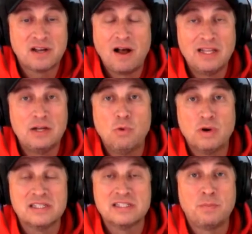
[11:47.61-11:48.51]
Hawley
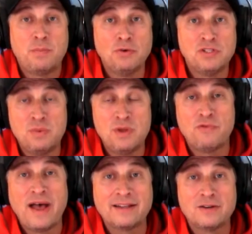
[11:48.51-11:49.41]
wasn't supposed to be a
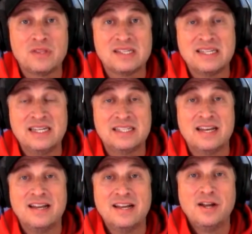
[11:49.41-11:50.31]
factor this
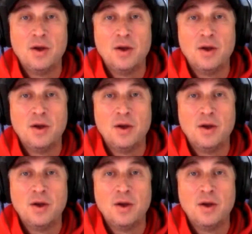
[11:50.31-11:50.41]
season,